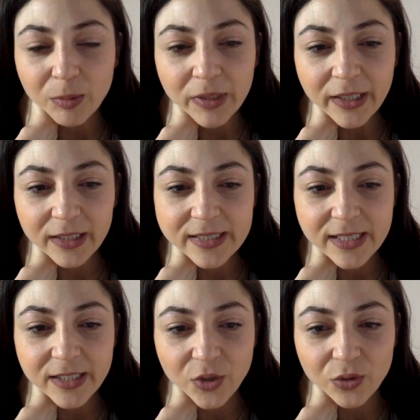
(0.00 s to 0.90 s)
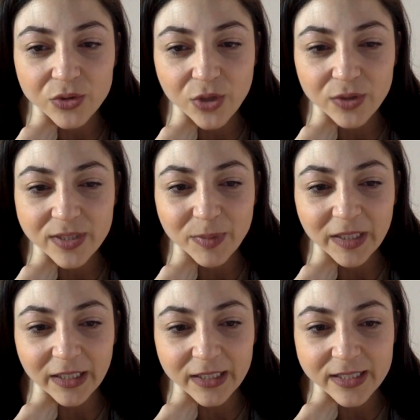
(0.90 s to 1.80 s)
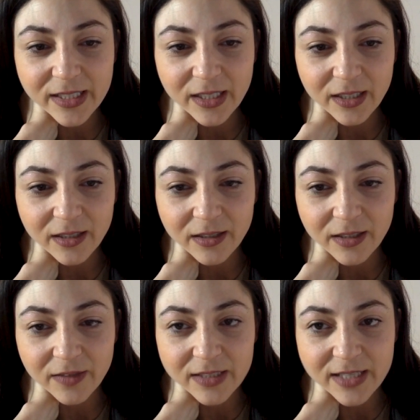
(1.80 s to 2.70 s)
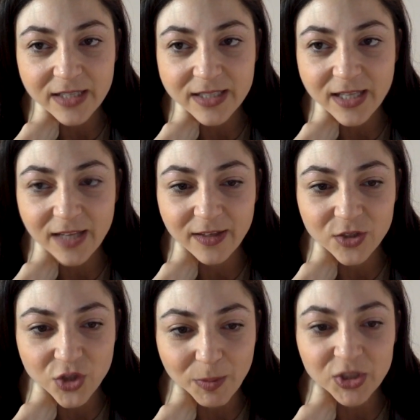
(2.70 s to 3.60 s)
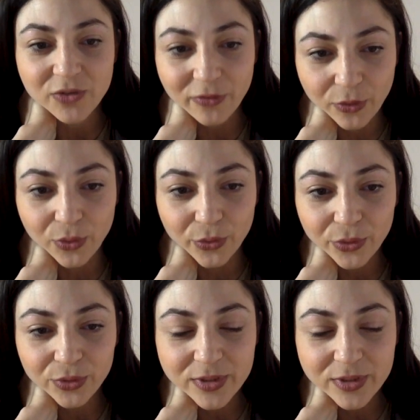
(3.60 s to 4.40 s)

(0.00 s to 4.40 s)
in Sydney also it's a bit easier in the sense that there's so much food.